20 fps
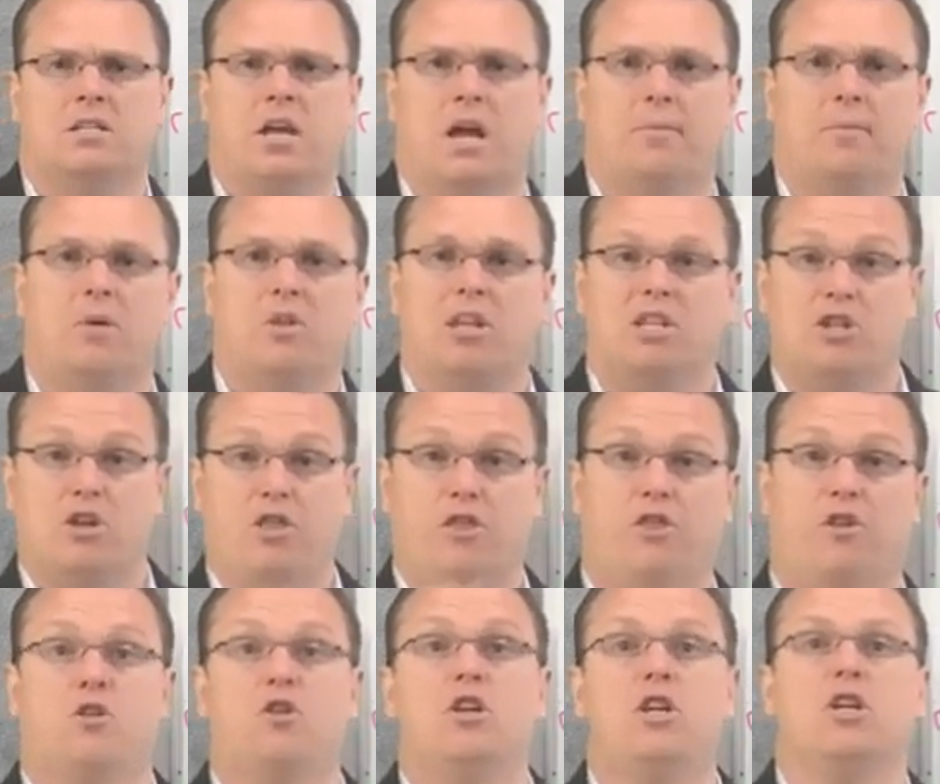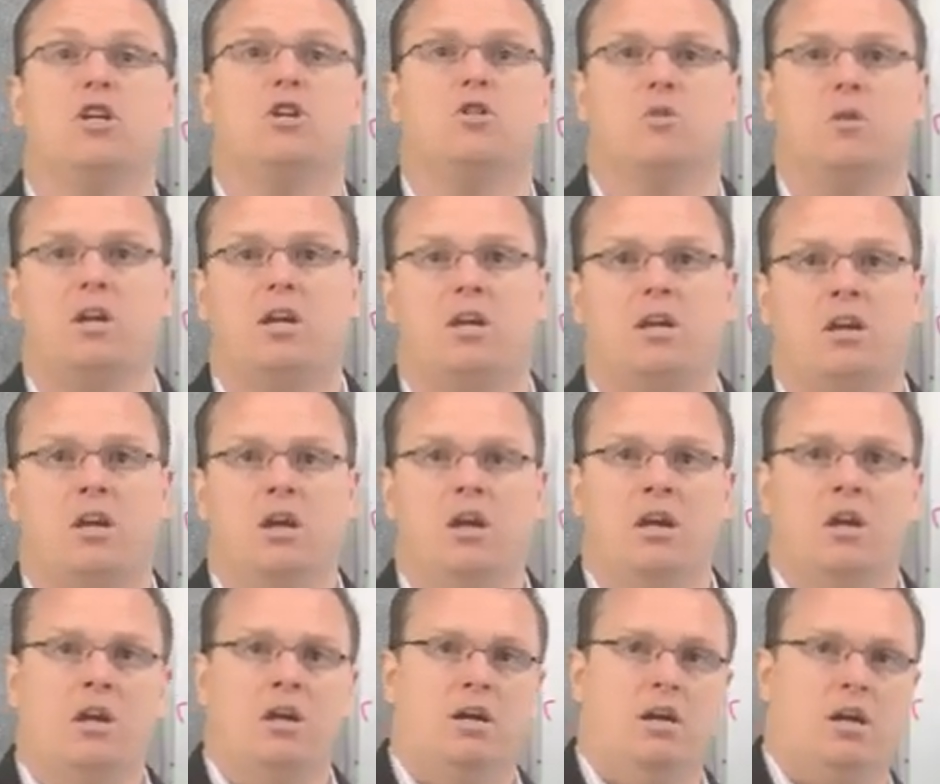type? Oh, that's a 30-degree
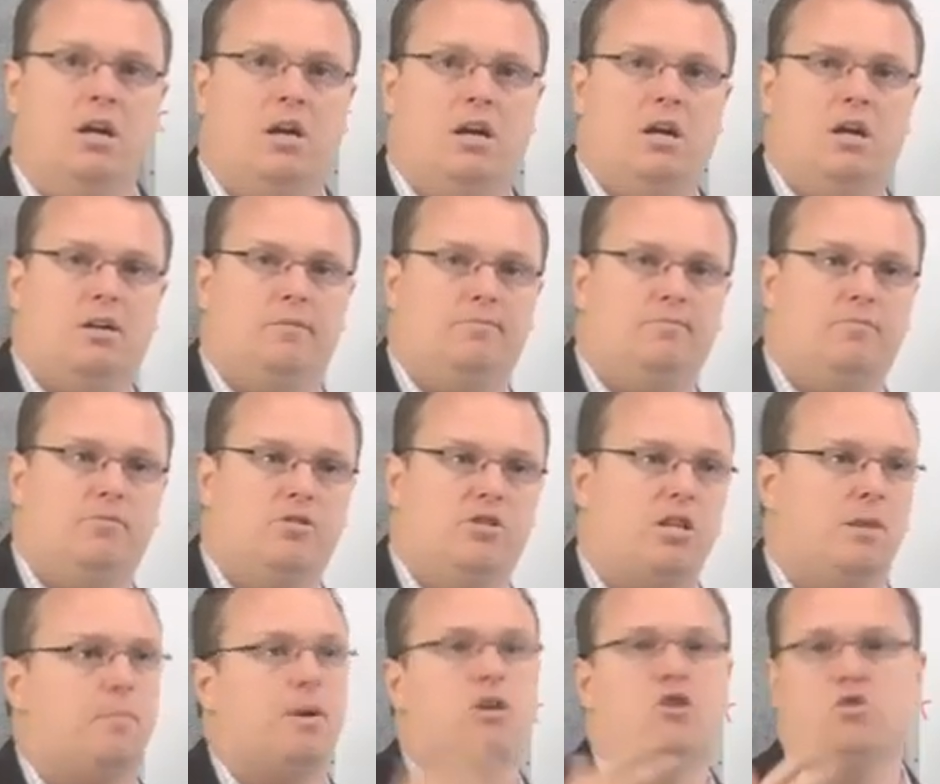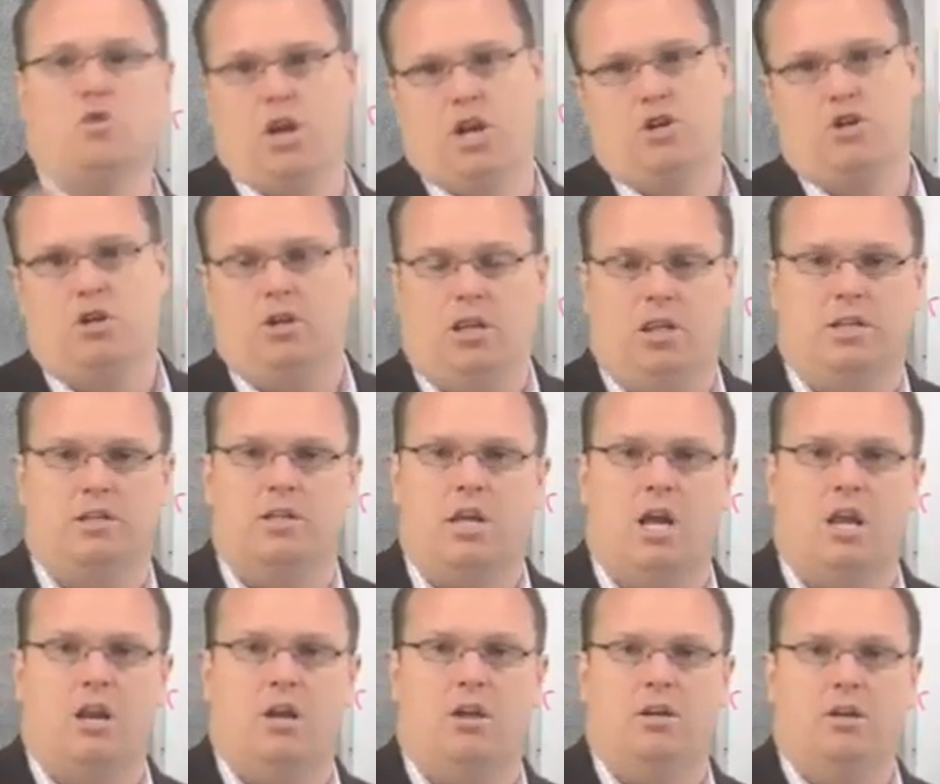semi-directional
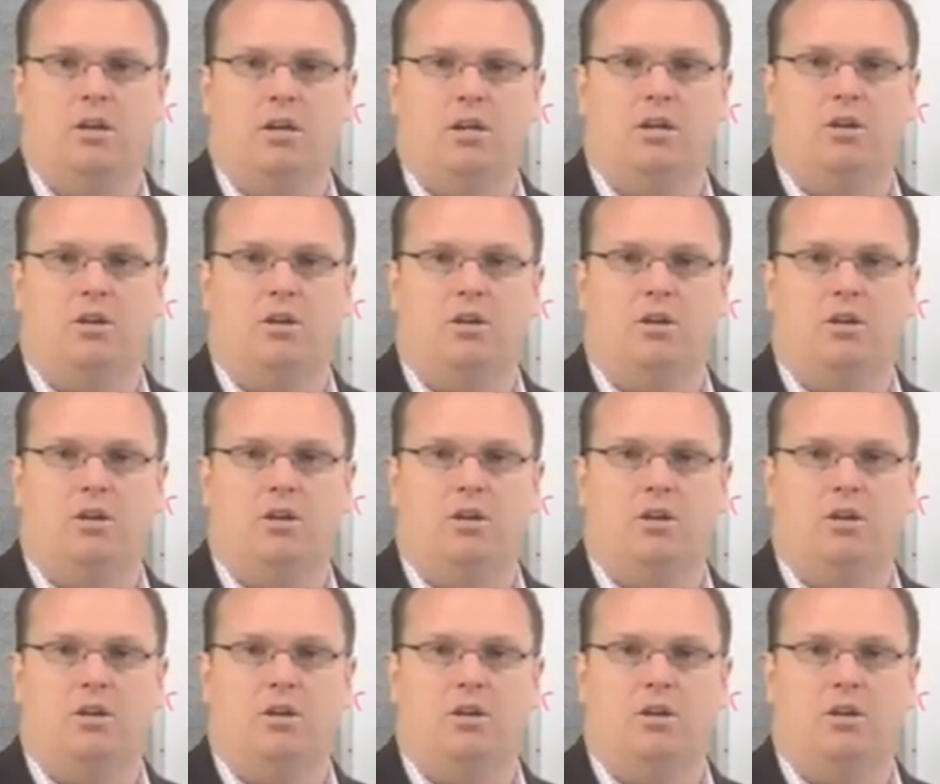antenna.